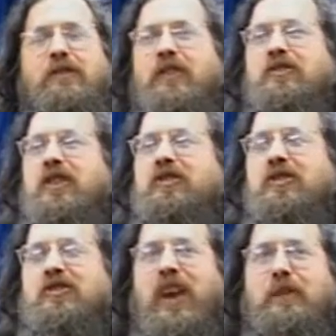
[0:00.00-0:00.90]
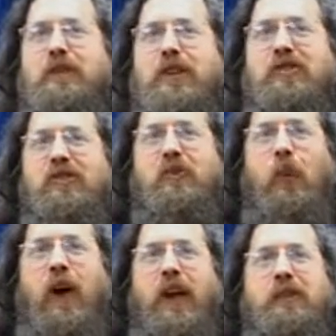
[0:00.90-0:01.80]
It's the same
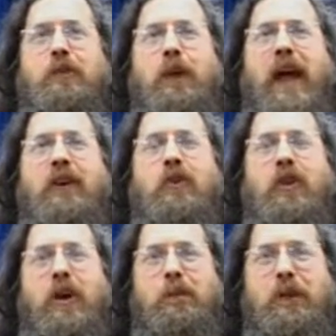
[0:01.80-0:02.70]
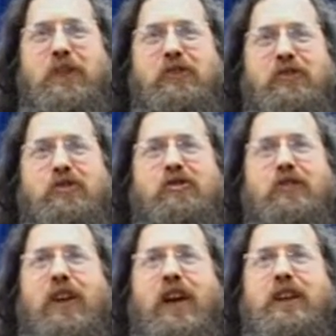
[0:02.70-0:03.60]
reason why tobacco companies used
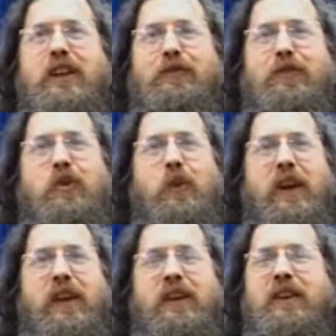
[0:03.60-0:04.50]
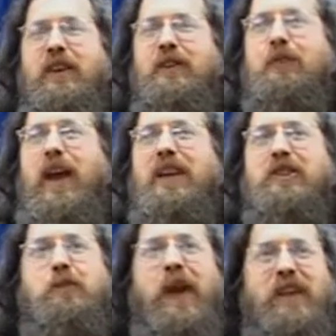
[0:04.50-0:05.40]
to like giving away
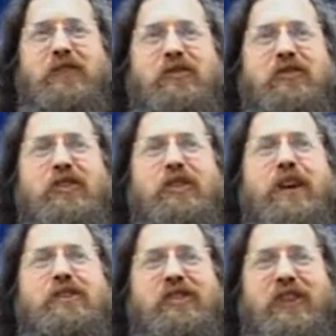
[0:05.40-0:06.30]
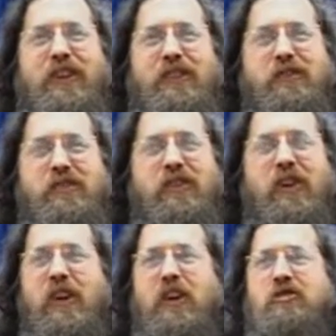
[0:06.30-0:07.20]
gratis packs of cigarettes to kids,
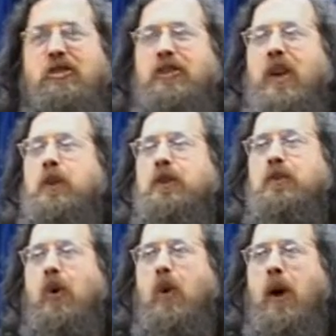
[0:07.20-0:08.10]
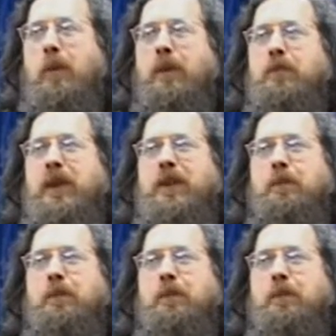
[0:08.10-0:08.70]
so that they would grow up and be